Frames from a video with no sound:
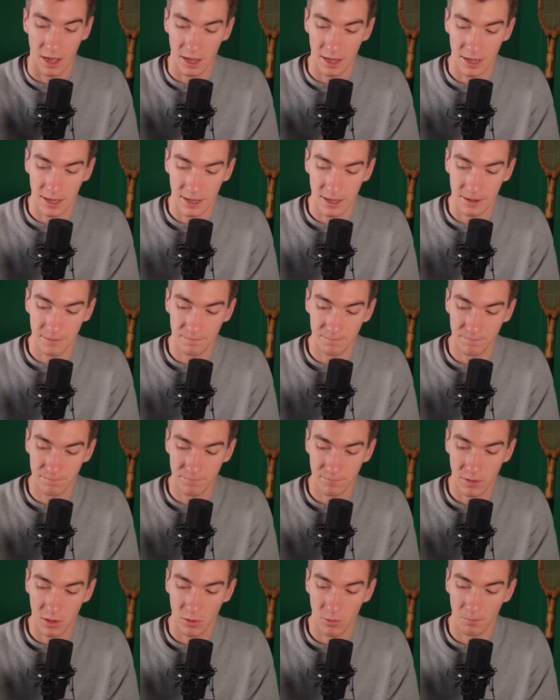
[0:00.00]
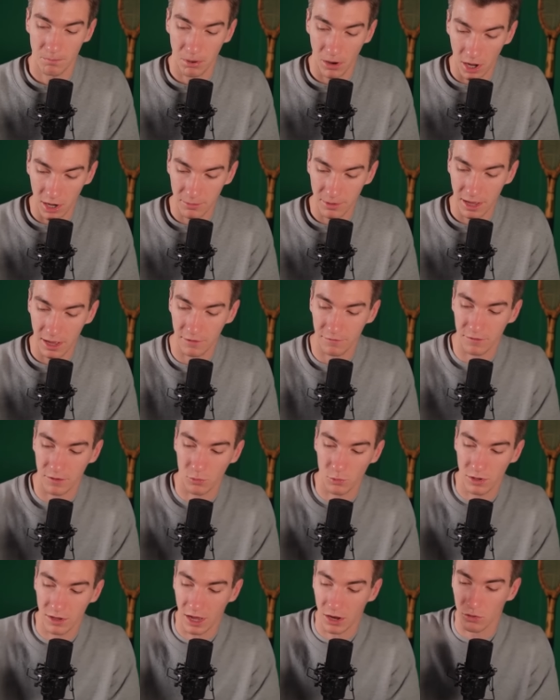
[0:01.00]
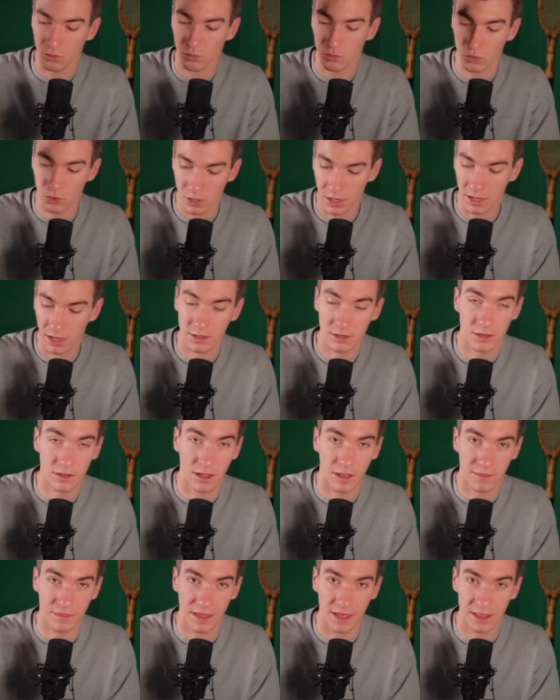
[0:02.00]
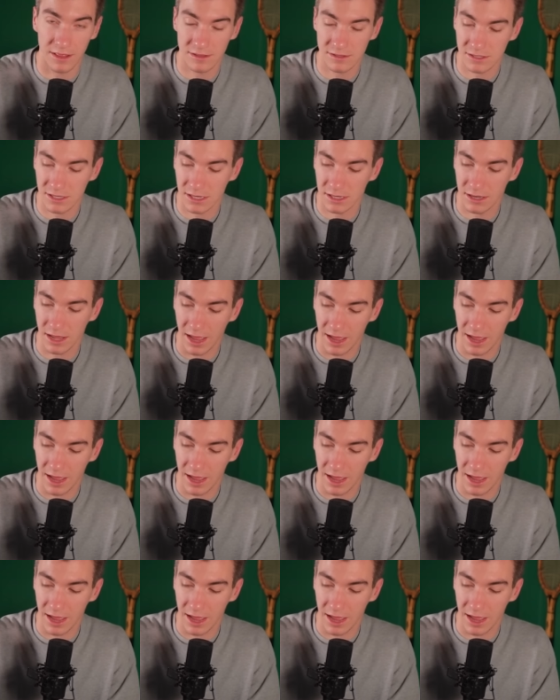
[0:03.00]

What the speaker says: Bottom half, we got Runa at the 8 seed,